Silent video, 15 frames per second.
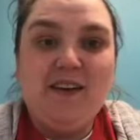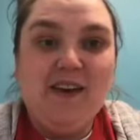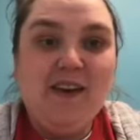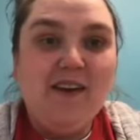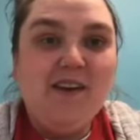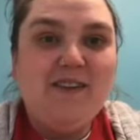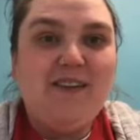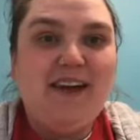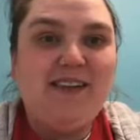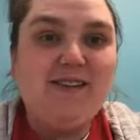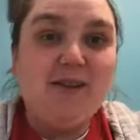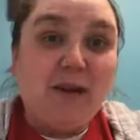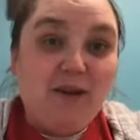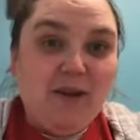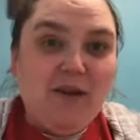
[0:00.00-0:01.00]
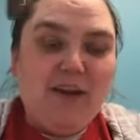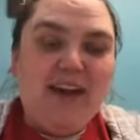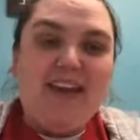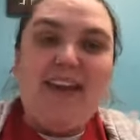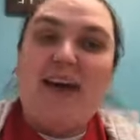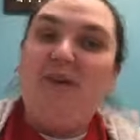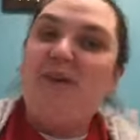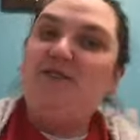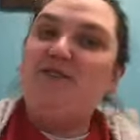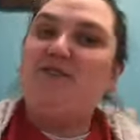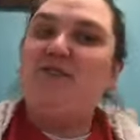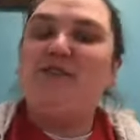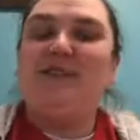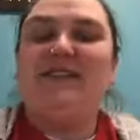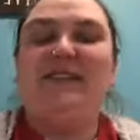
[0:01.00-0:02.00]
All right, so I'll go ahead, I'll
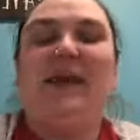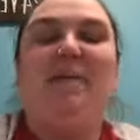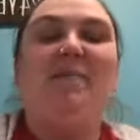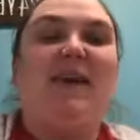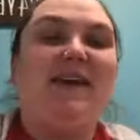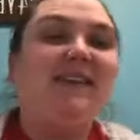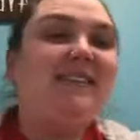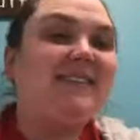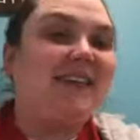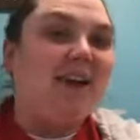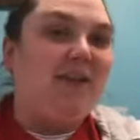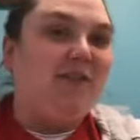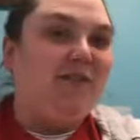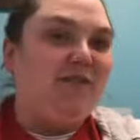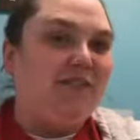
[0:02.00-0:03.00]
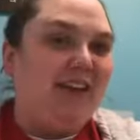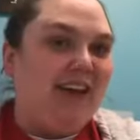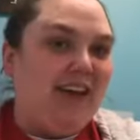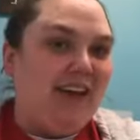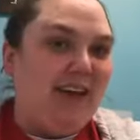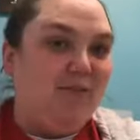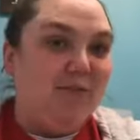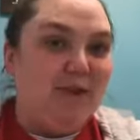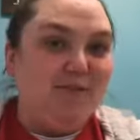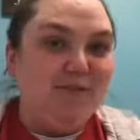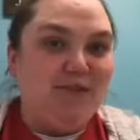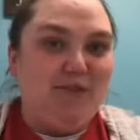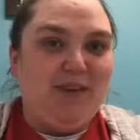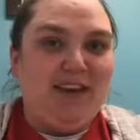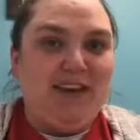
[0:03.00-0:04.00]
introduce myself and what I'm
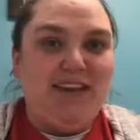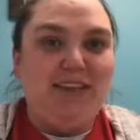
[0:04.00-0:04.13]
doing,